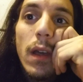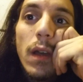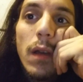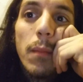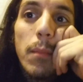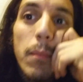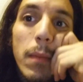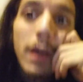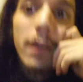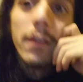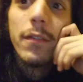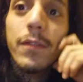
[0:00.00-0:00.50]

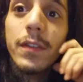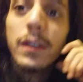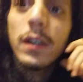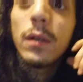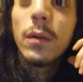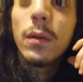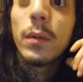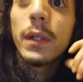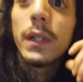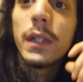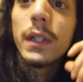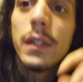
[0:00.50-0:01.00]
my
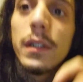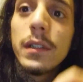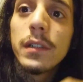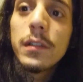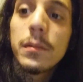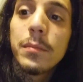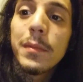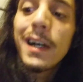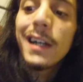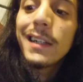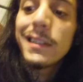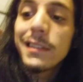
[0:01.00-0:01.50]
viewers,
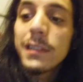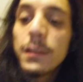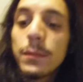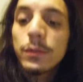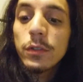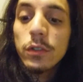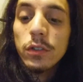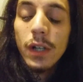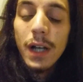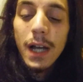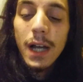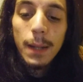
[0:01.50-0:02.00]
my
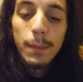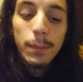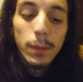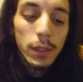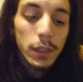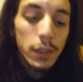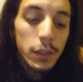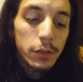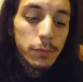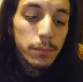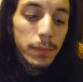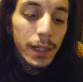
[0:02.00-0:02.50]

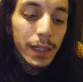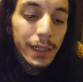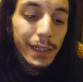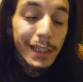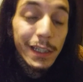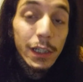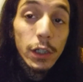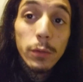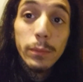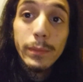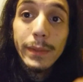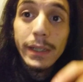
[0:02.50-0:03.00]
subscribers, my
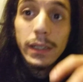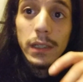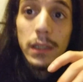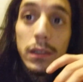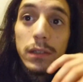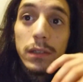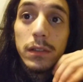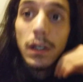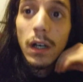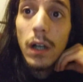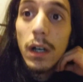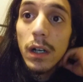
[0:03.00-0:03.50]

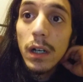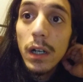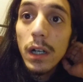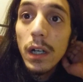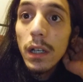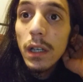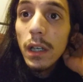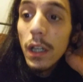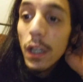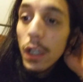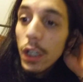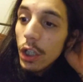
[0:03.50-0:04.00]
humans
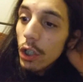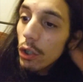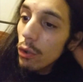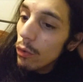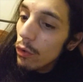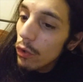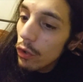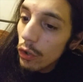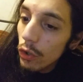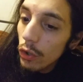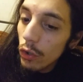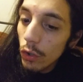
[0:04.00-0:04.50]
on
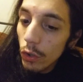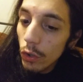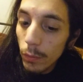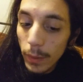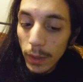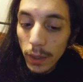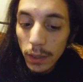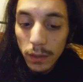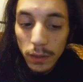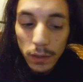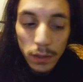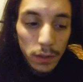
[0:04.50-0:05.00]

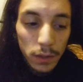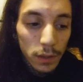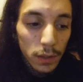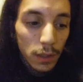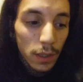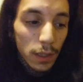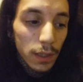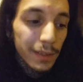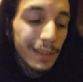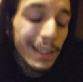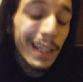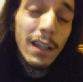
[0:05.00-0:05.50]
YouTube.
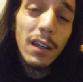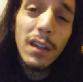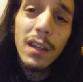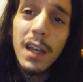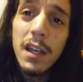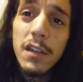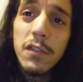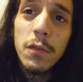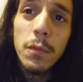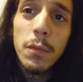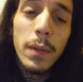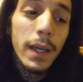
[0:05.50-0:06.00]
Thank you
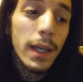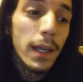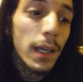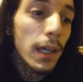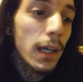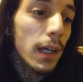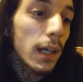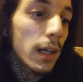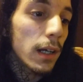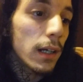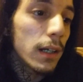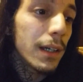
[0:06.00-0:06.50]
guys for being
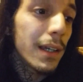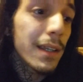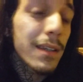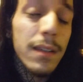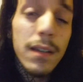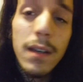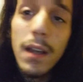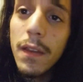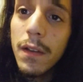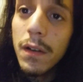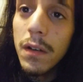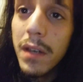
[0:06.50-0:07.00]
here. It's
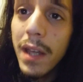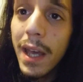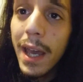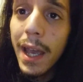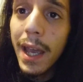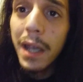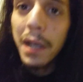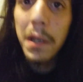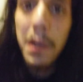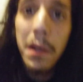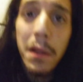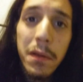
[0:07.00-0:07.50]
another
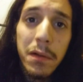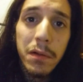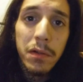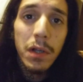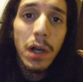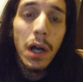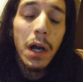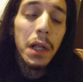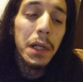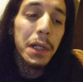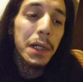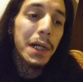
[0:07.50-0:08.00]
day, another
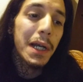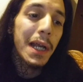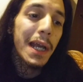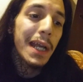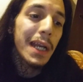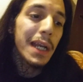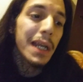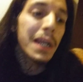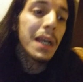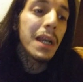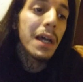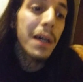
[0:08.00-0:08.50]
dollar,
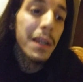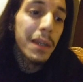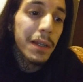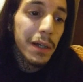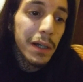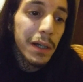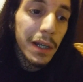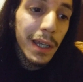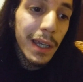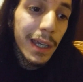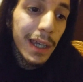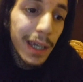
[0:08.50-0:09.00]
and
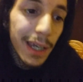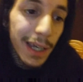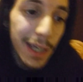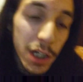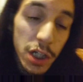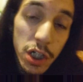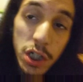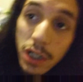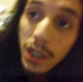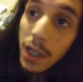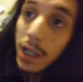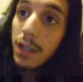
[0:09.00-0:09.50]
another
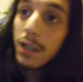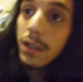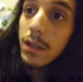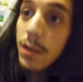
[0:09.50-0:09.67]
kitchen.